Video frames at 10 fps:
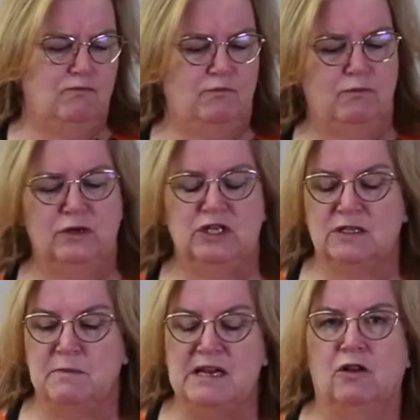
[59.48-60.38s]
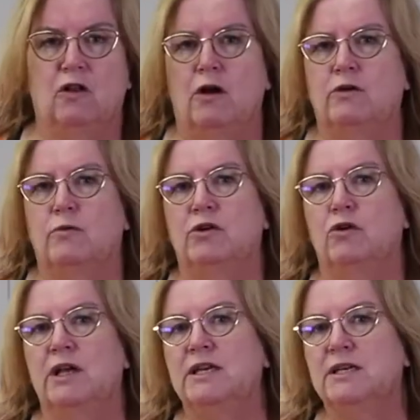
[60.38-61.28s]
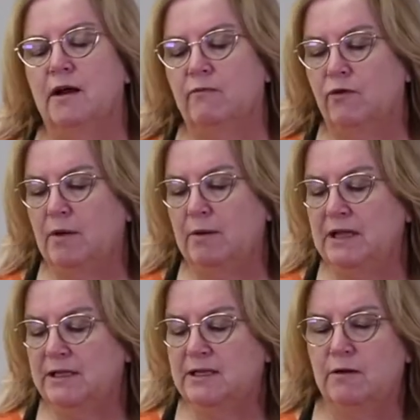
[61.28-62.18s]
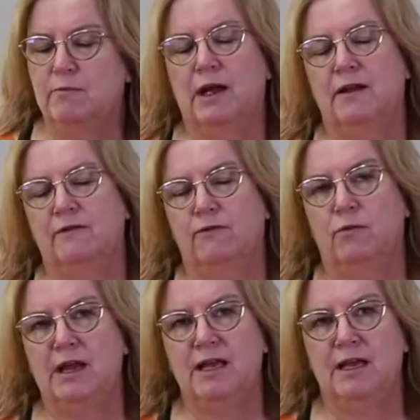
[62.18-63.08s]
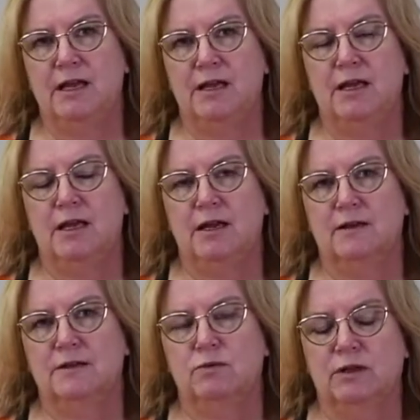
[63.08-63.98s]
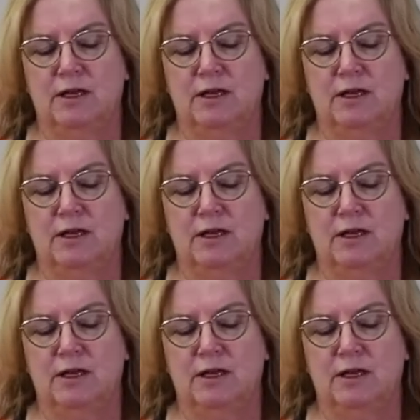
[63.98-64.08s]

Would just mean a longer cooking time for my pizza, but for baking it is really